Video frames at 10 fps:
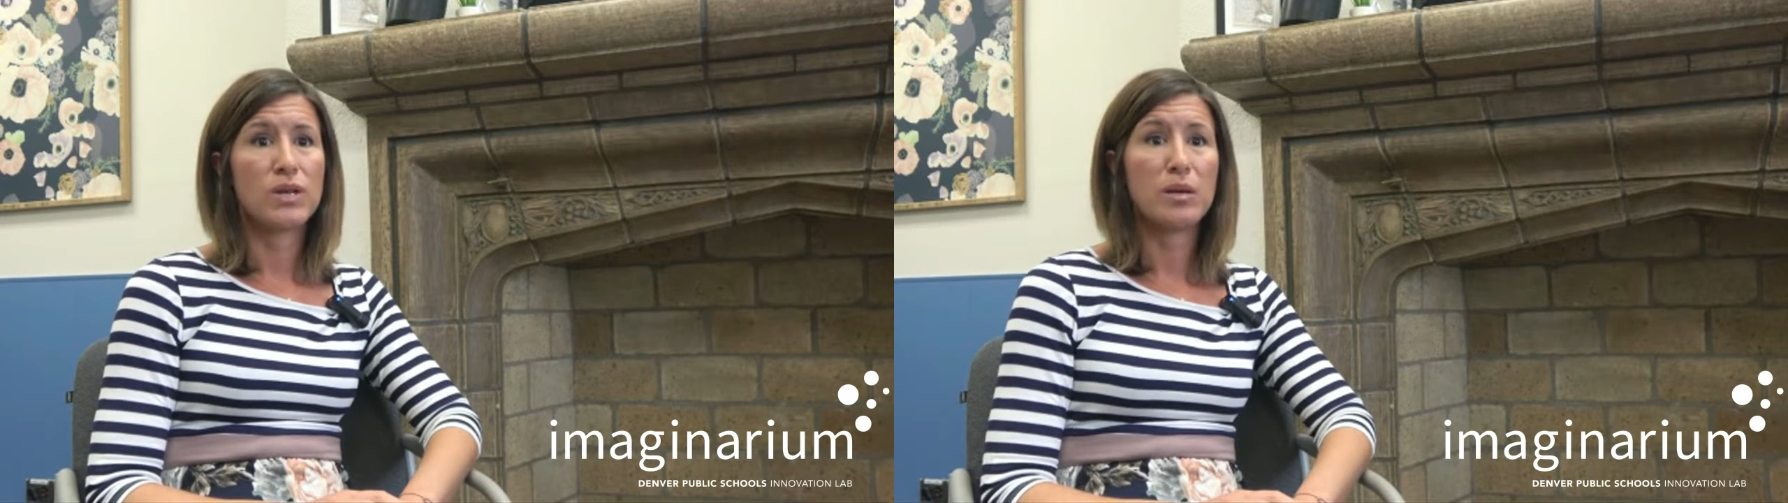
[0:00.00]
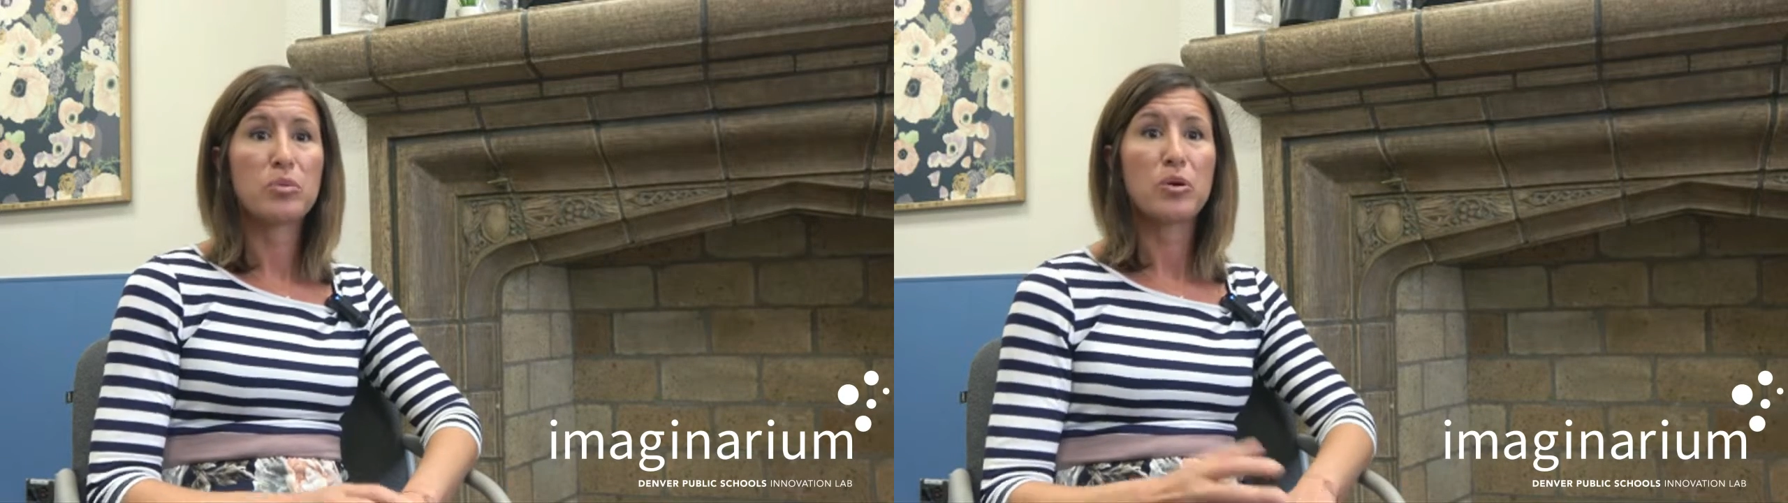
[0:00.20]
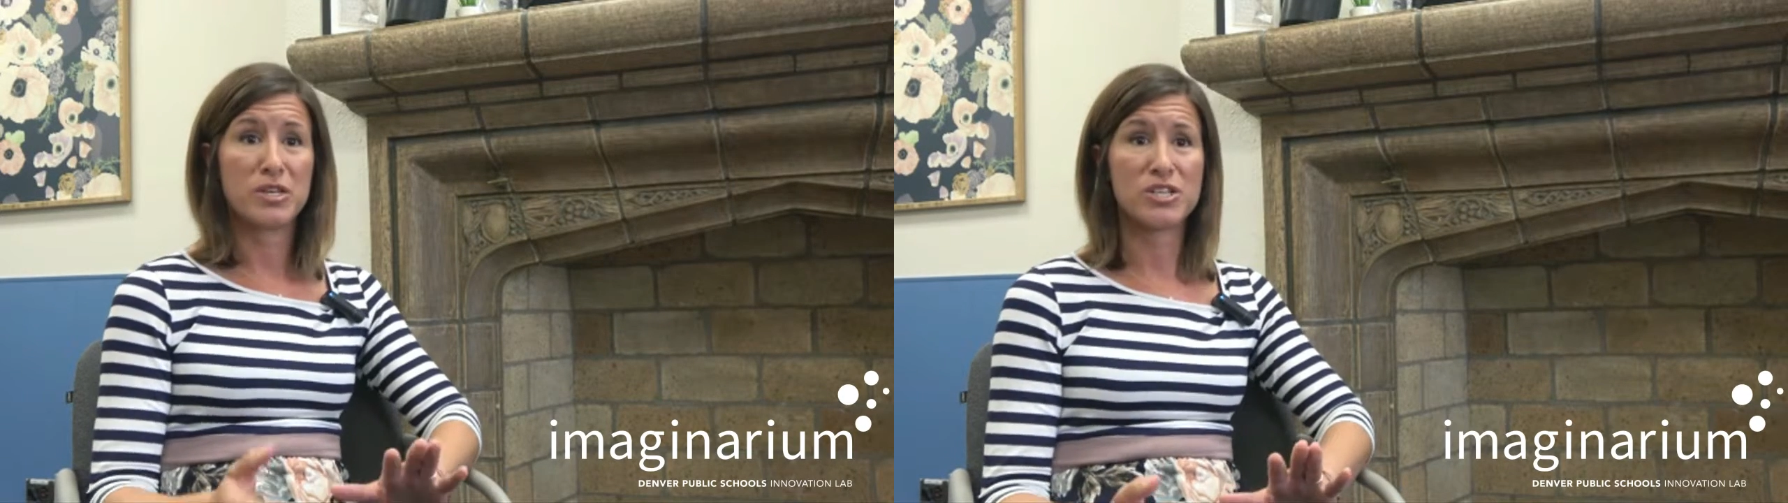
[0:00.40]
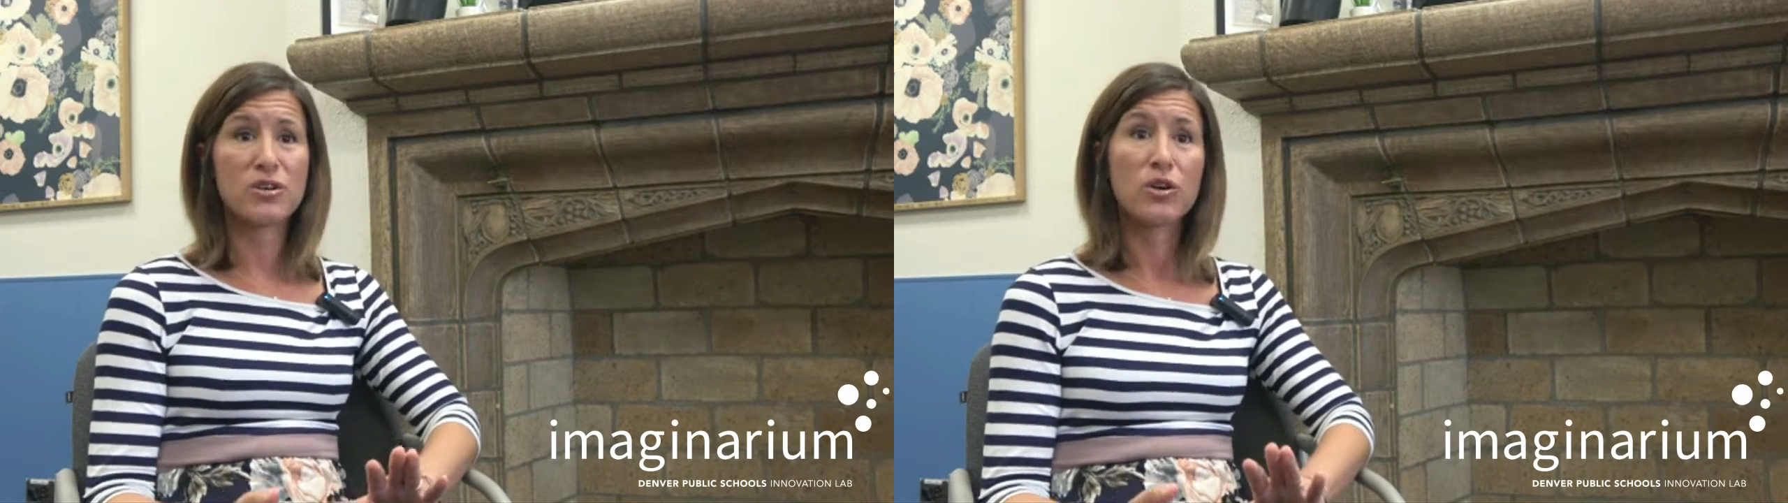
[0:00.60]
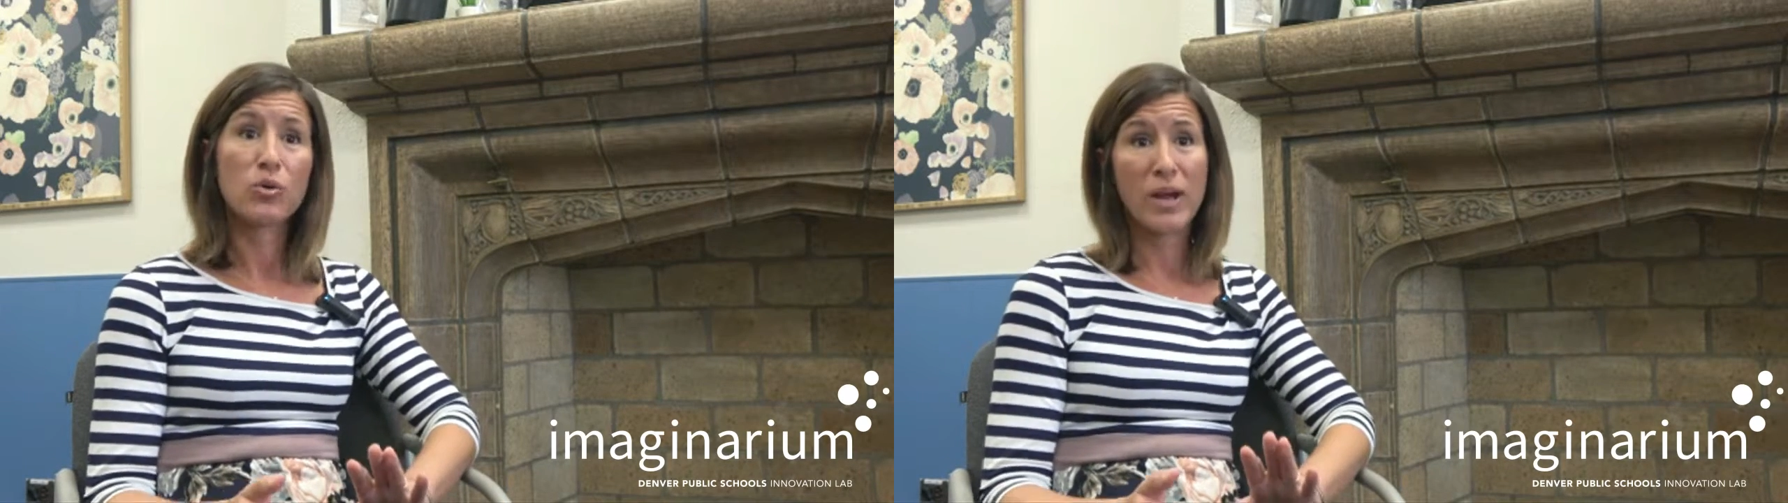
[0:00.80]
need
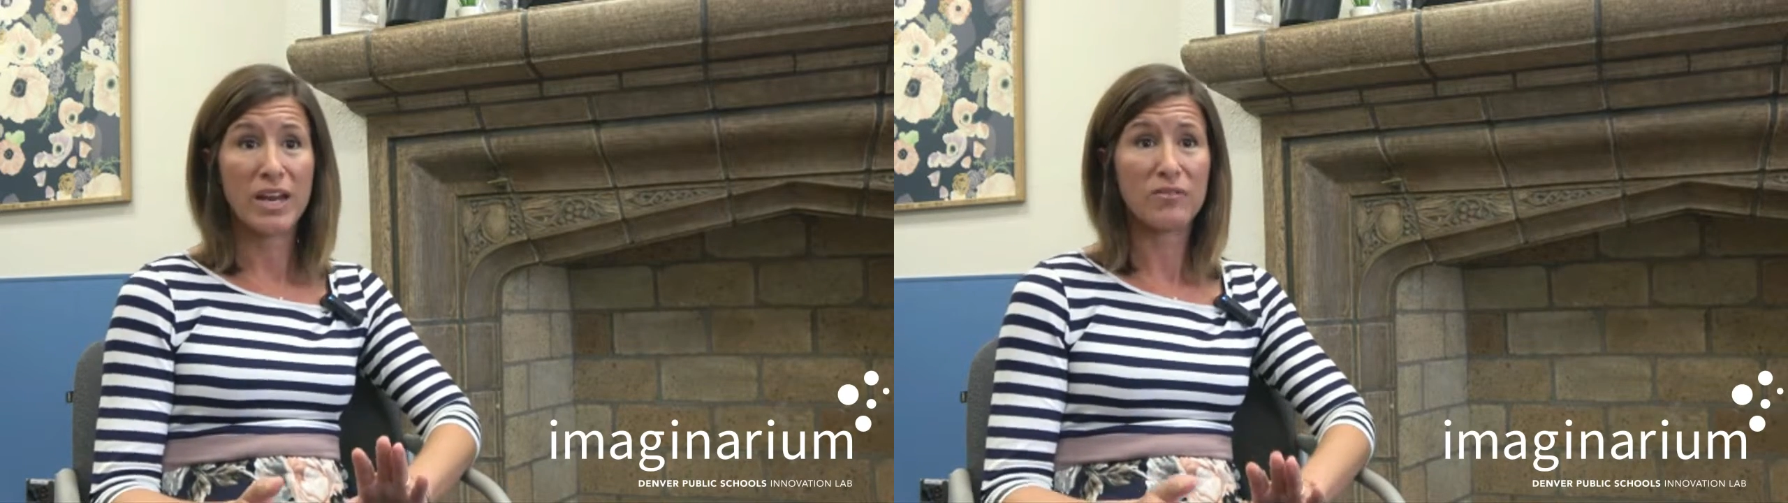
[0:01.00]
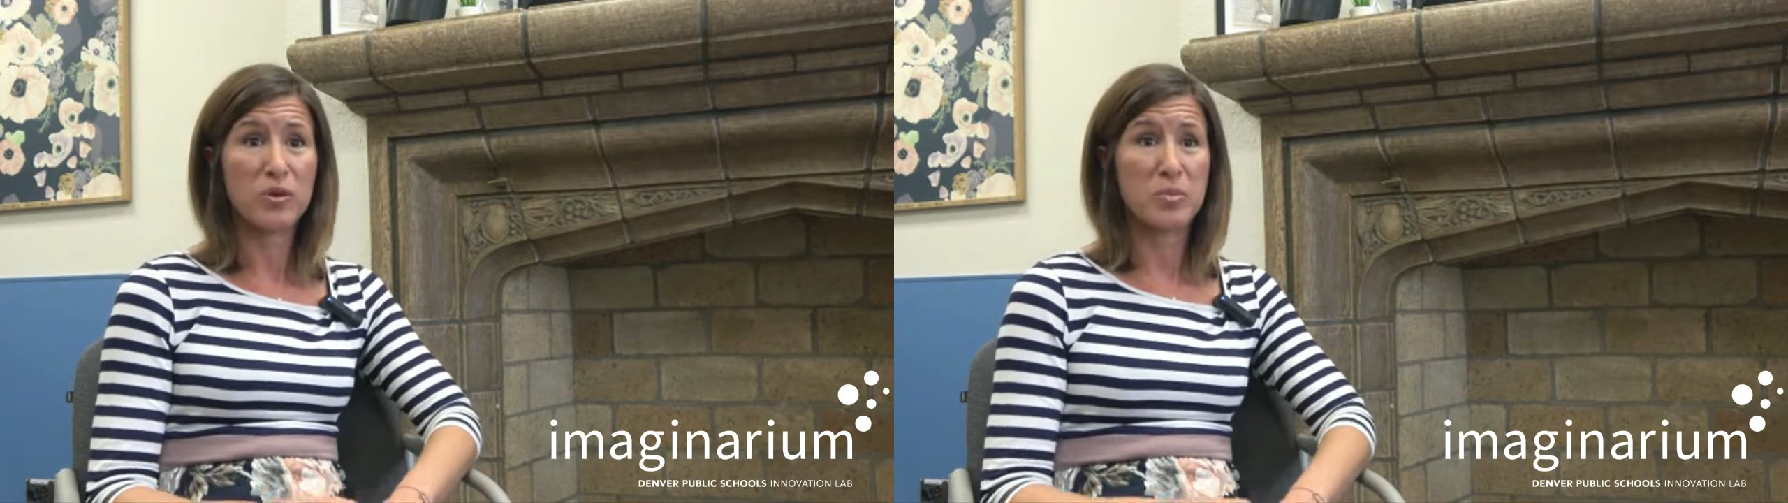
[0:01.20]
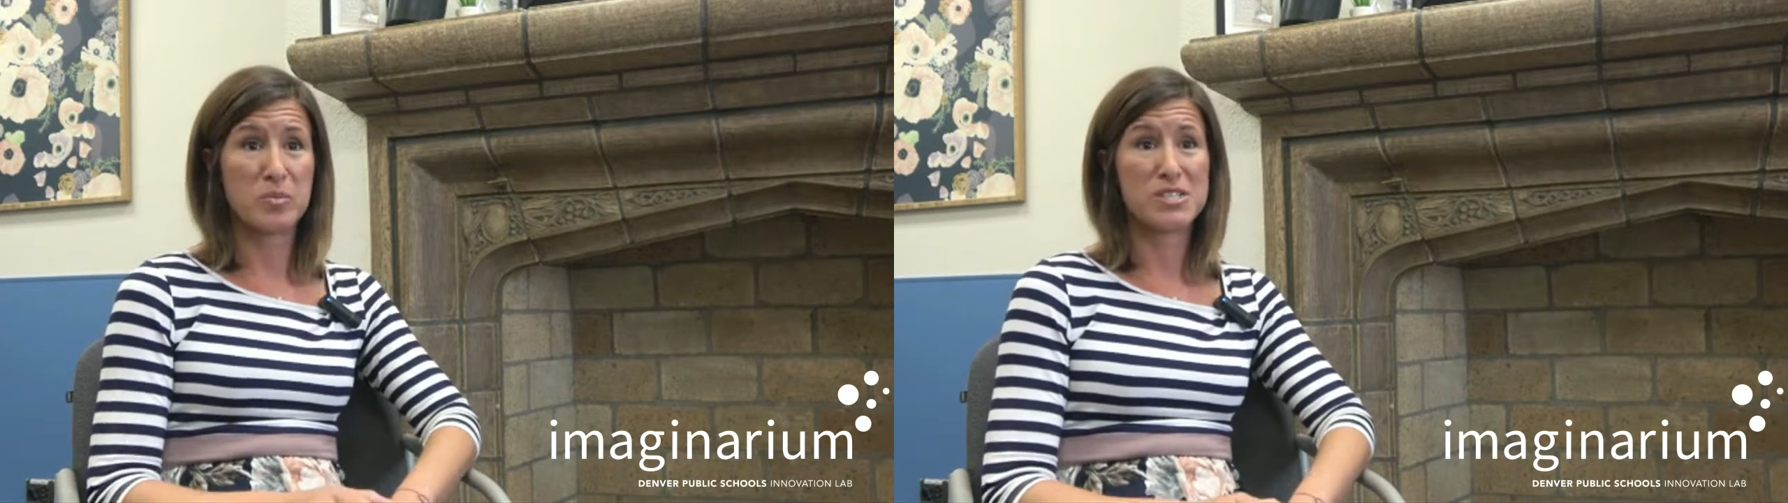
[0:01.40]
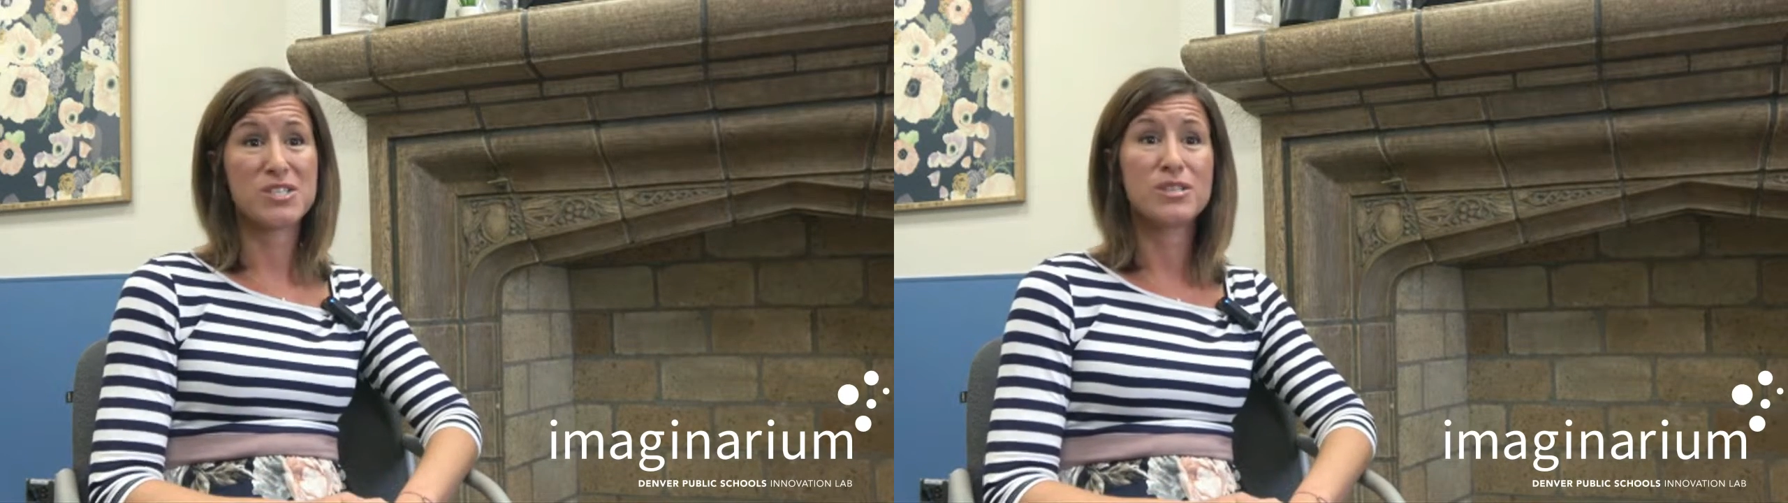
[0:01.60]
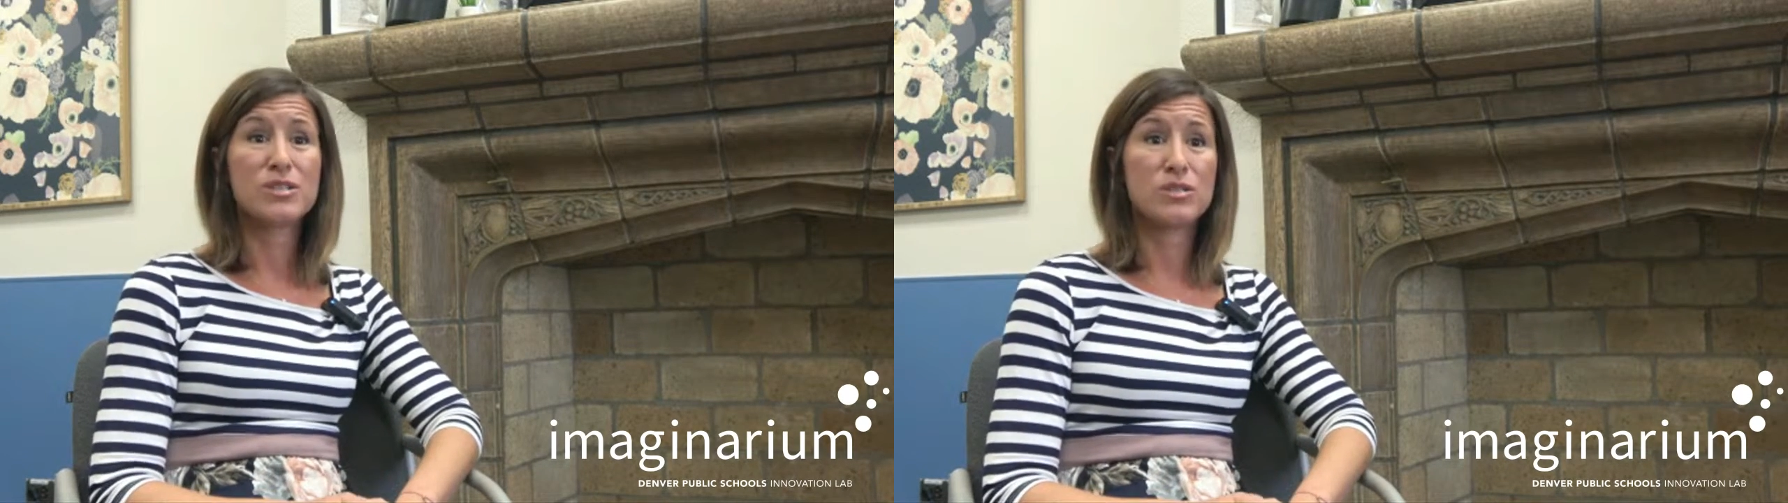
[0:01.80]
permission or are waiting for
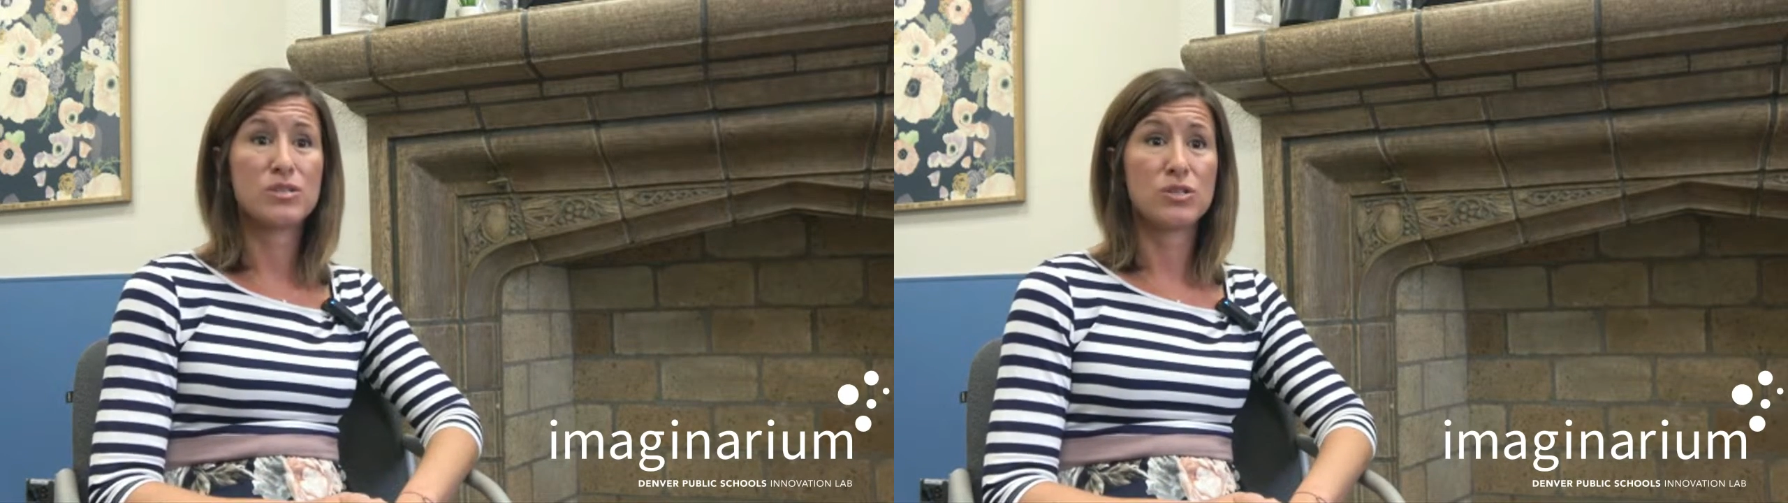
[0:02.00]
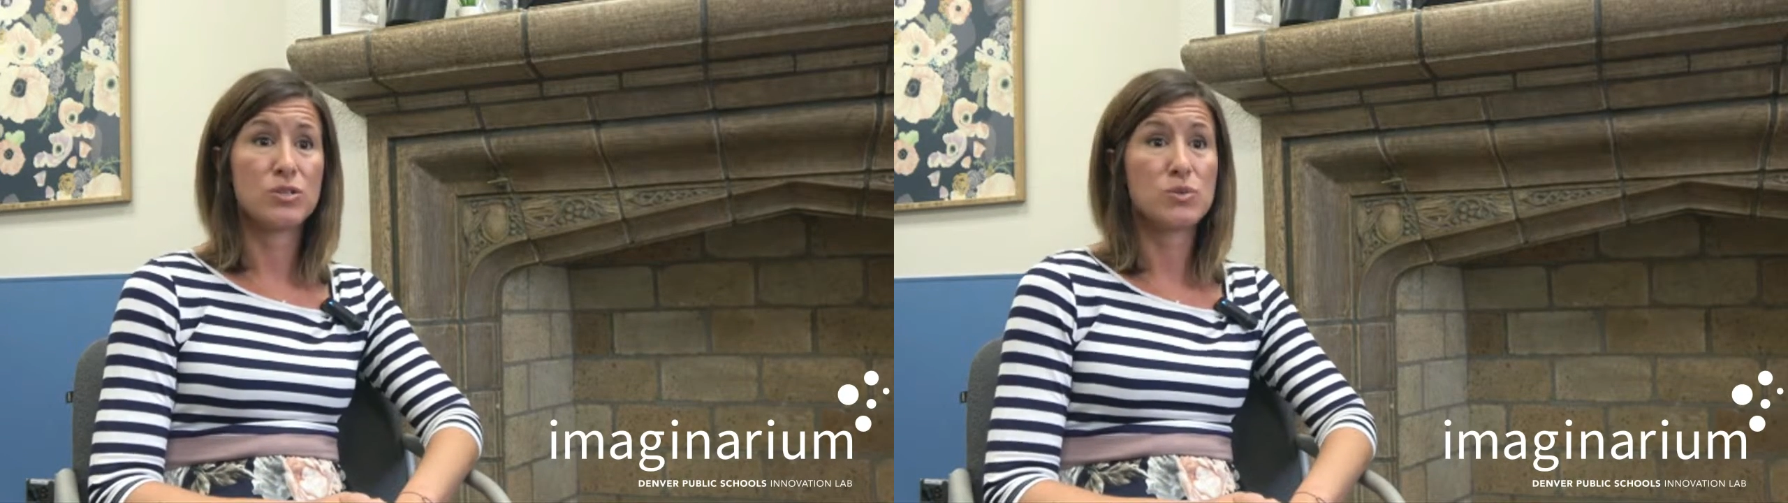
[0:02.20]
permission to